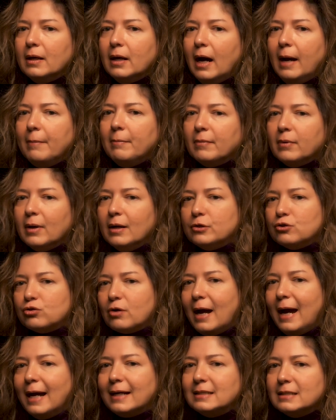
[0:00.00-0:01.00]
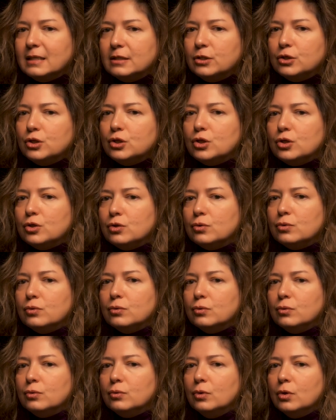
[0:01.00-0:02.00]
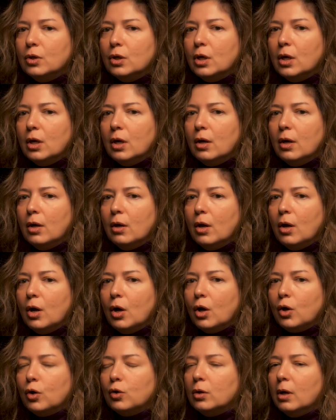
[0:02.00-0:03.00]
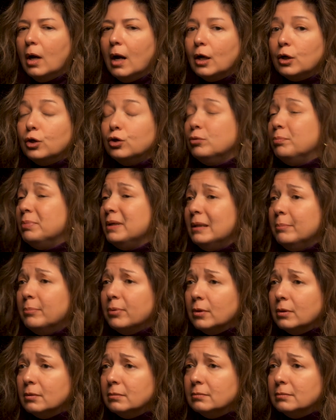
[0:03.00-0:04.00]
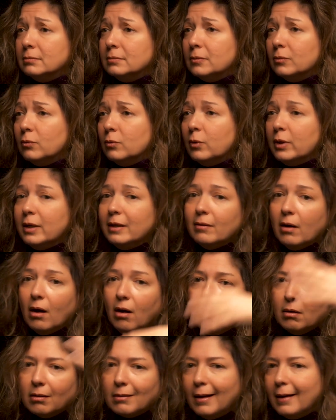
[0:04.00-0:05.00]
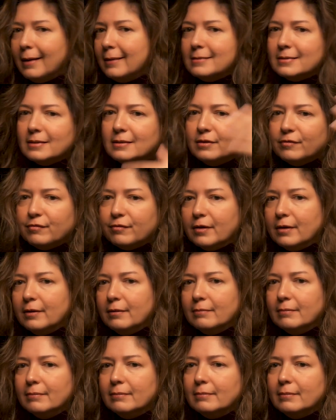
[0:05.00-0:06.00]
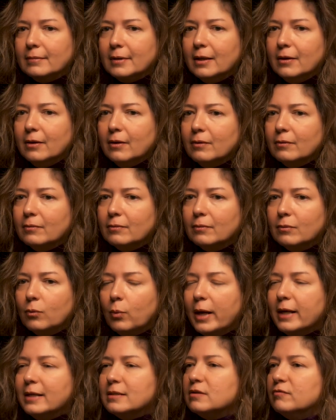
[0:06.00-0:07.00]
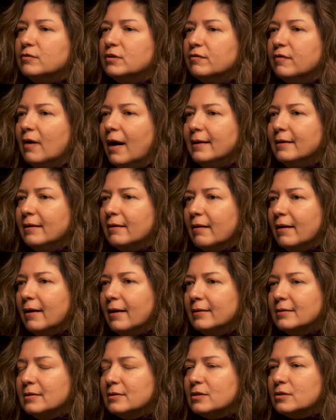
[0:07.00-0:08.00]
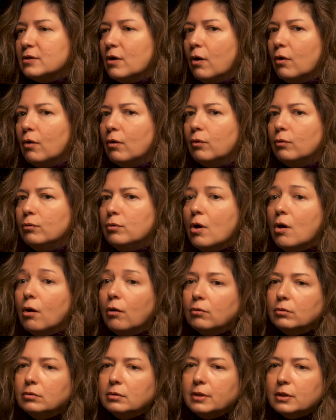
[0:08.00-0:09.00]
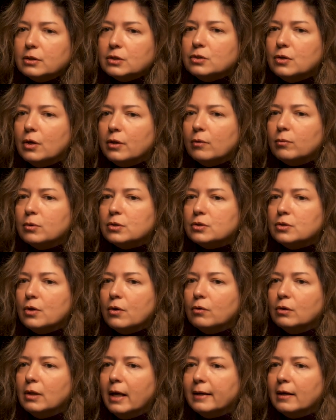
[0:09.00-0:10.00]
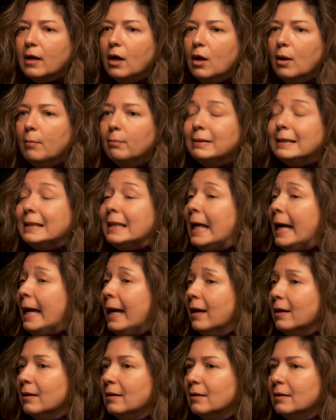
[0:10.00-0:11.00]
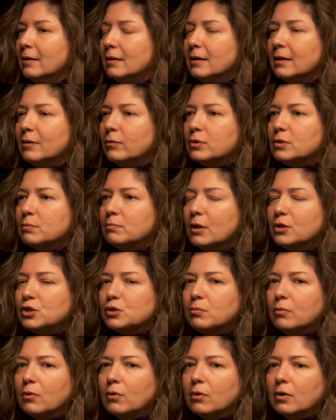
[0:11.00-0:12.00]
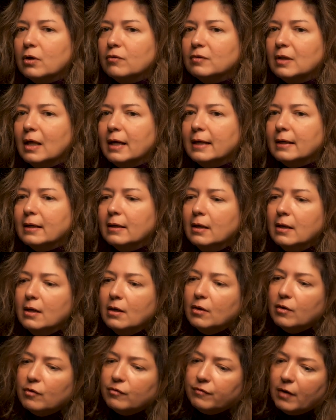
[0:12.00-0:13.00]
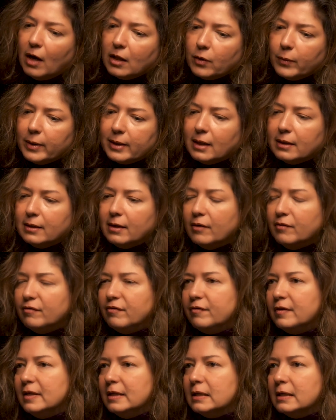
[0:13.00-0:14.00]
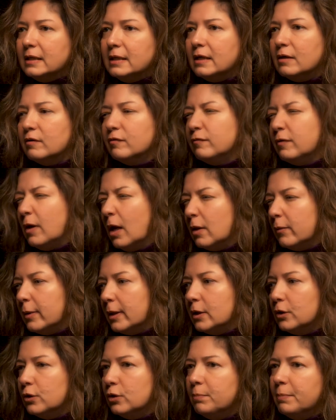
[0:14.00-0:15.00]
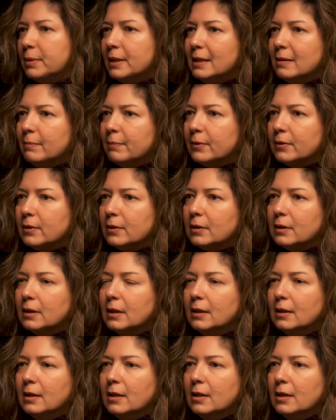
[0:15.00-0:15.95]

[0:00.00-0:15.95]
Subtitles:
I'm attracted to good people in all kinds of different ways of defining that. Mm-hmm. So no, there was no like plan. It was much more of like following a gut feeling, following good people,